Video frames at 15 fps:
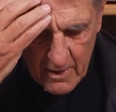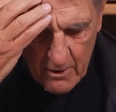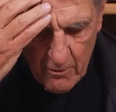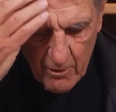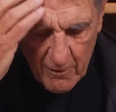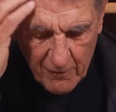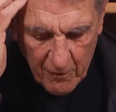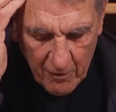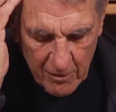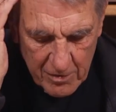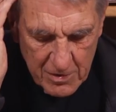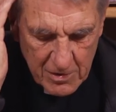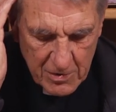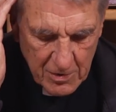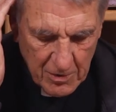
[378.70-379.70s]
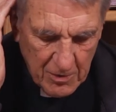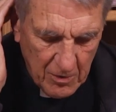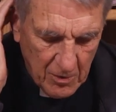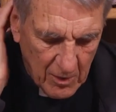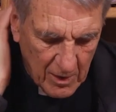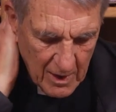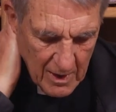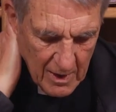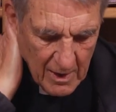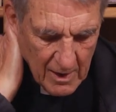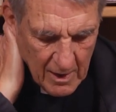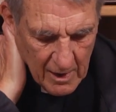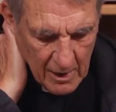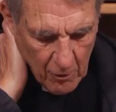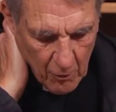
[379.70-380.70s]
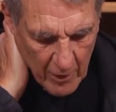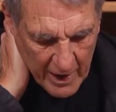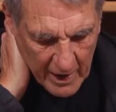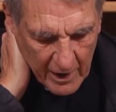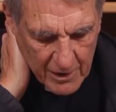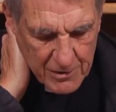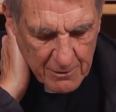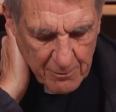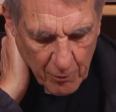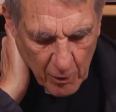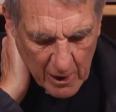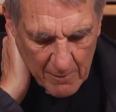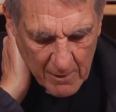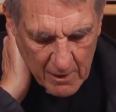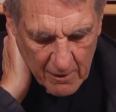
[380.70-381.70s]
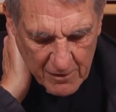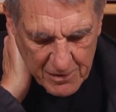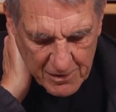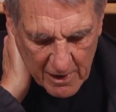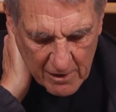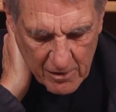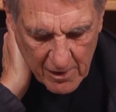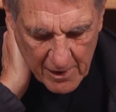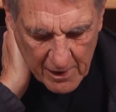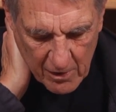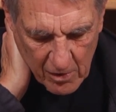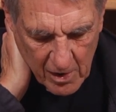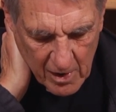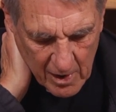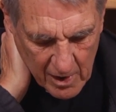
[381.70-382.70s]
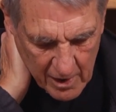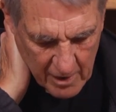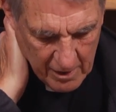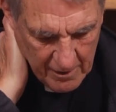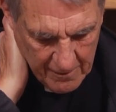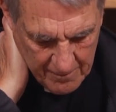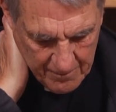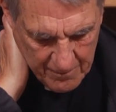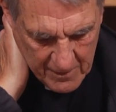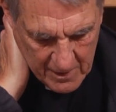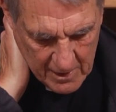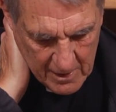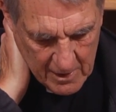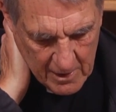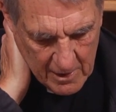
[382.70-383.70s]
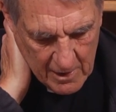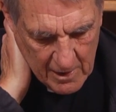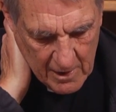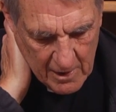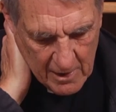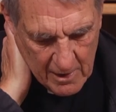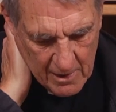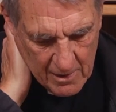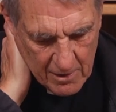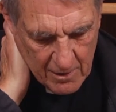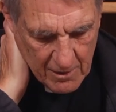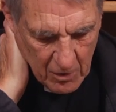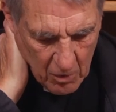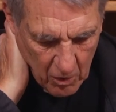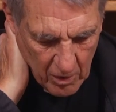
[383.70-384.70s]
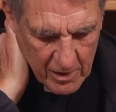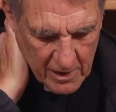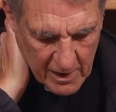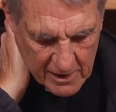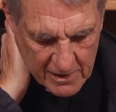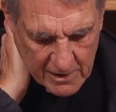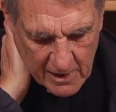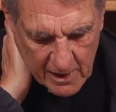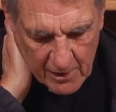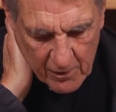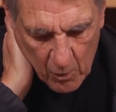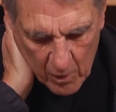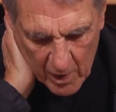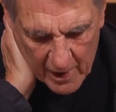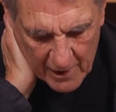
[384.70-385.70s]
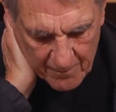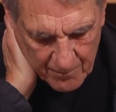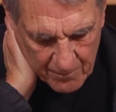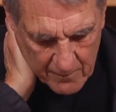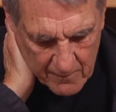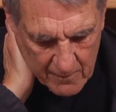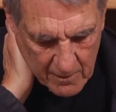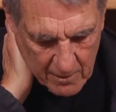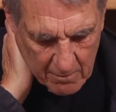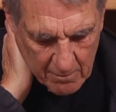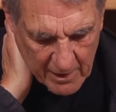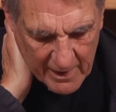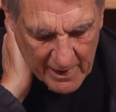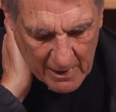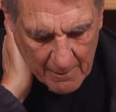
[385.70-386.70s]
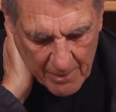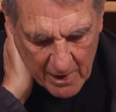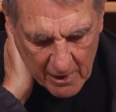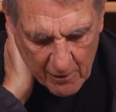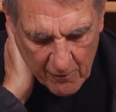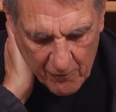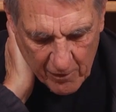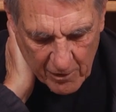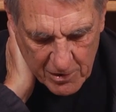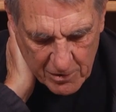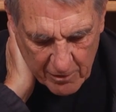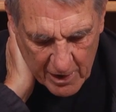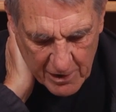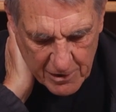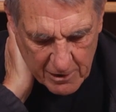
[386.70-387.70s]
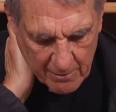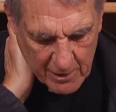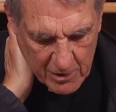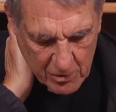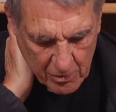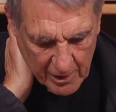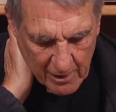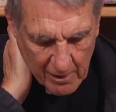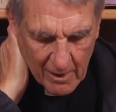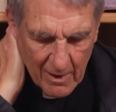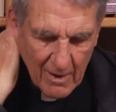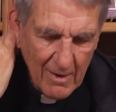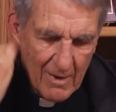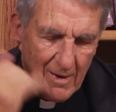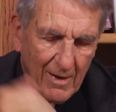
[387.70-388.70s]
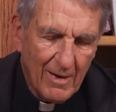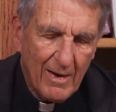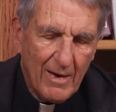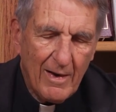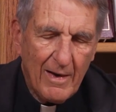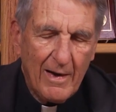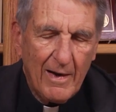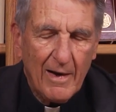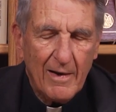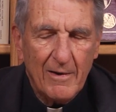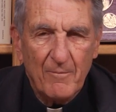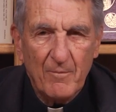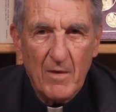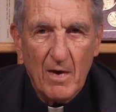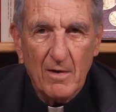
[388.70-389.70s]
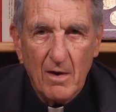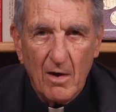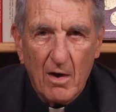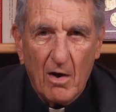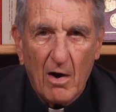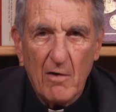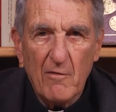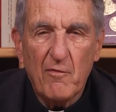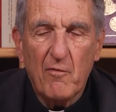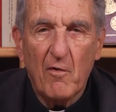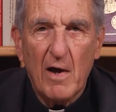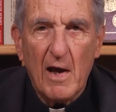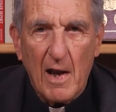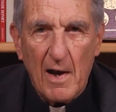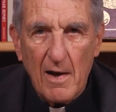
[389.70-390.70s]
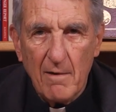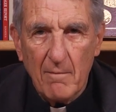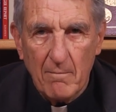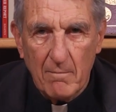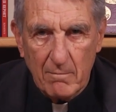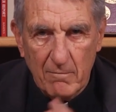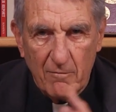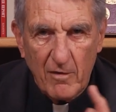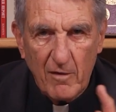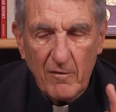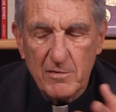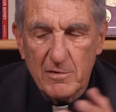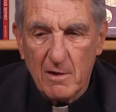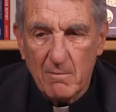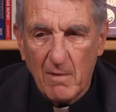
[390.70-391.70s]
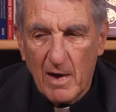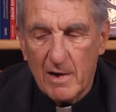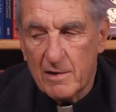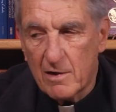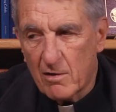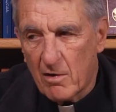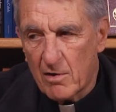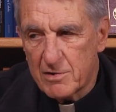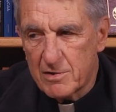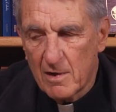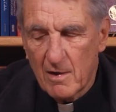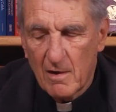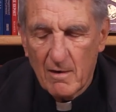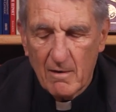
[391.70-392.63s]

he refers to Reagan's appointment of Sandra Day O'Connor to the court in 1981 began a pattern of frustration and betrayal. And our friend, Vivian's and mine and ours,